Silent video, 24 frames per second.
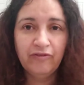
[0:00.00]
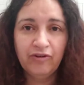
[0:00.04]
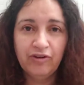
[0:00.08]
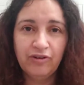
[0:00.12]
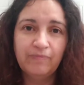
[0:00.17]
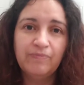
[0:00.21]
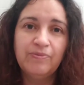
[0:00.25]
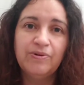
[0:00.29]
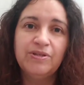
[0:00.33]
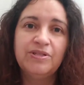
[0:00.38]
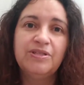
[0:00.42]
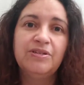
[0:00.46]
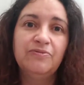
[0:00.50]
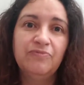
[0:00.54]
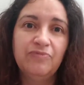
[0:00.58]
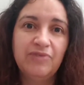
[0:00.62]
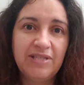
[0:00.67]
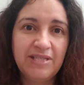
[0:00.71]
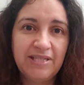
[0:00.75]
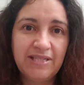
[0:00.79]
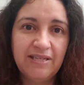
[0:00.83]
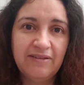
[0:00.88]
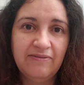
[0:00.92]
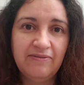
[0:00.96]
For the person
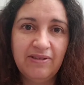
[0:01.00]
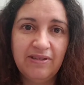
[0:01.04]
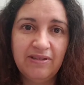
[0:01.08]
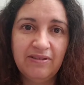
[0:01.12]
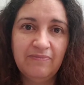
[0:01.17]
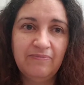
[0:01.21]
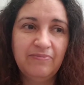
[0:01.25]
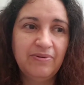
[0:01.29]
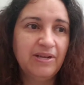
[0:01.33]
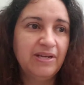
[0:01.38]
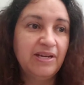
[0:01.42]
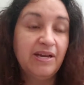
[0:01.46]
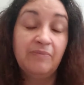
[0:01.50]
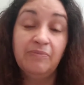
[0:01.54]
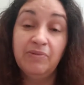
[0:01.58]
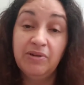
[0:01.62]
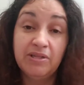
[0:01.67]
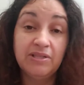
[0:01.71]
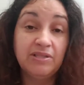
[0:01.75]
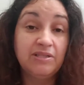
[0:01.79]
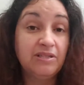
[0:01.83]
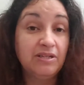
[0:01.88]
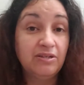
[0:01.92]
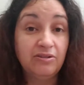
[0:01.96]
receiving the prank, I'm
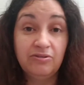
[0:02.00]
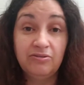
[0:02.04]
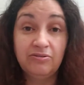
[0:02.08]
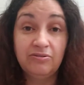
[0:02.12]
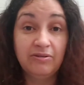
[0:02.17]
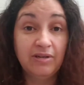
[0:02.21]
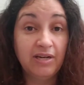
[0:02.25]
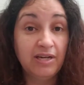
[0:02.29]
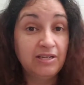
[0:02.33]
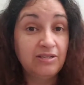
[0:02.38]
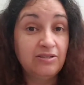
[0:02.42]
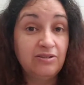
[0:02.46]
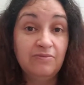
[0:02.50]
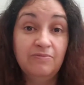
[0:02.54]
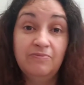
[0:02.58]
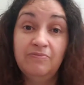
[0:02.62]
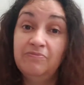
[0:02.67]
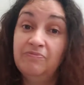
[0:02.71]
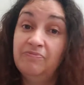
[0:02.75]
going to tell you guys,